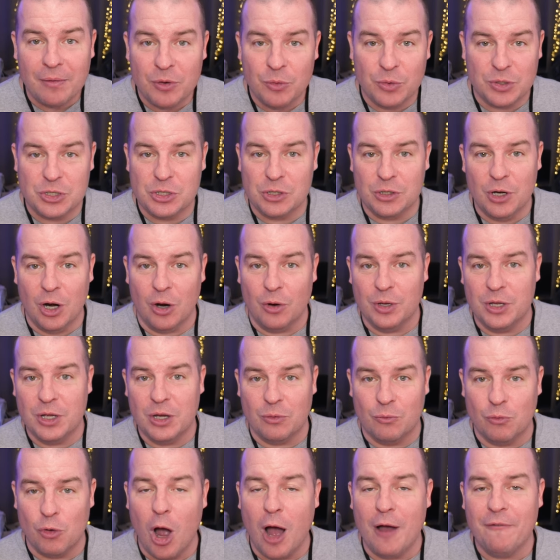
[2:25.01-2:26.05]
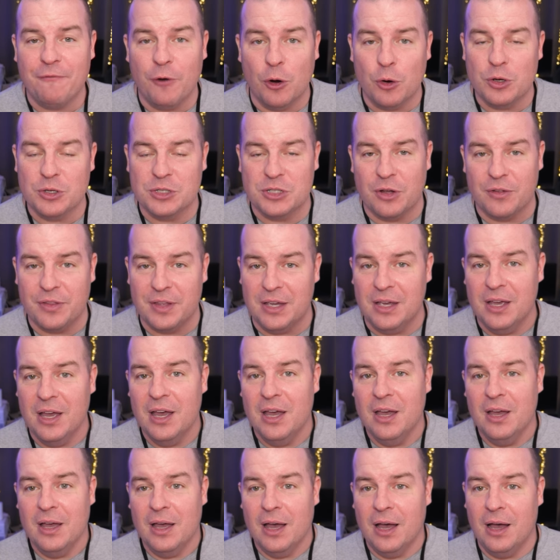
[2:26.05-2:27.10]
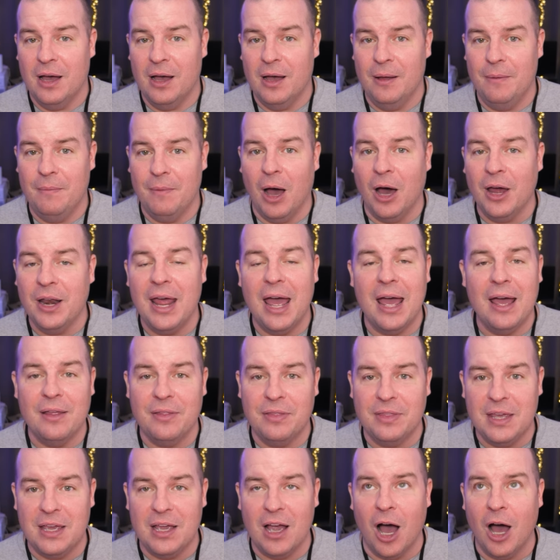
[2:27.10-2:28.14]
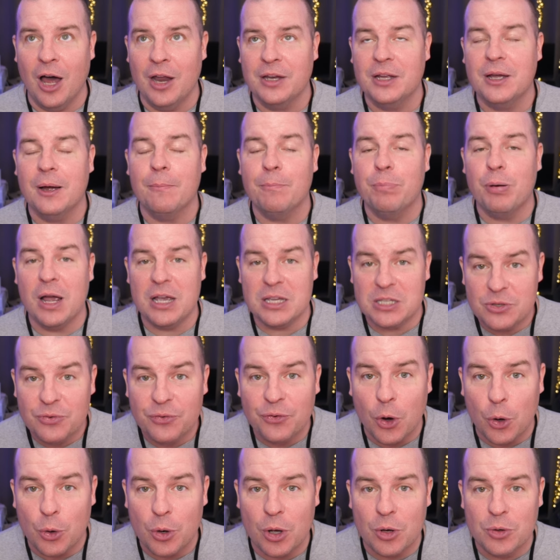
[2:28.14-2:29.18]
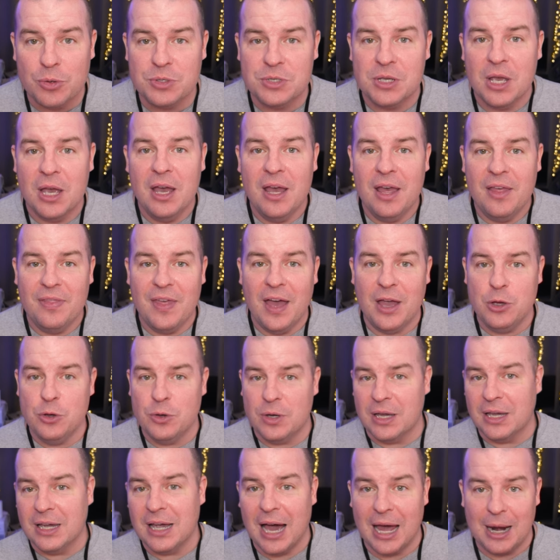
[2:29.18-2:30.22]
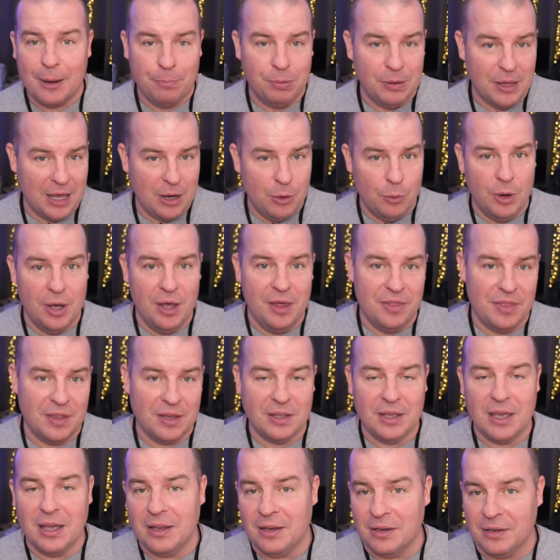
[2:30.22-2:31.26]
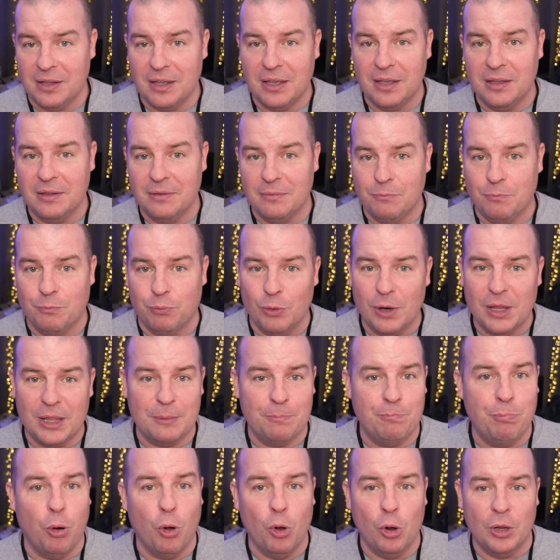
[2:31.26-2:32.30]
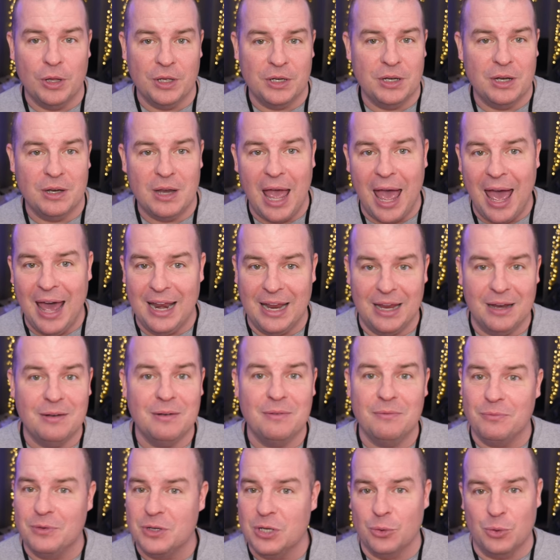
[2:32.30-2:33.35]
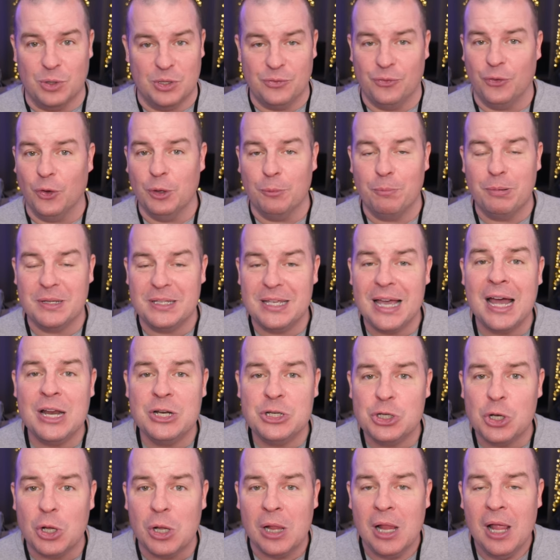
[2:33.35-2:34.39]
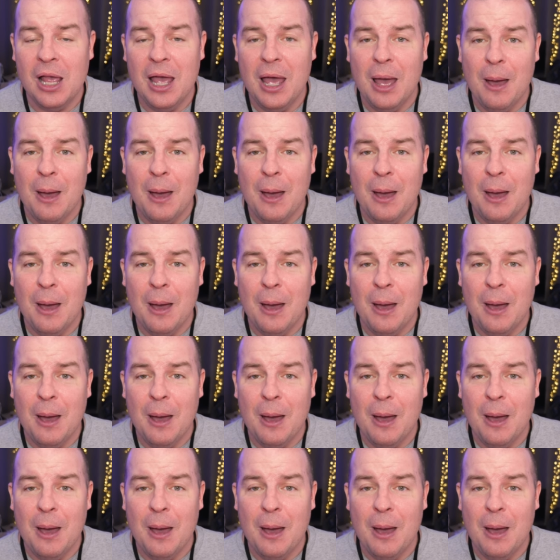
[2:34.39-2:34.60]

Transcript: which you know, you could RAW photos are the uh, un, the uncompressed photos that you can kind of play with and, and really pull and edit to its full potential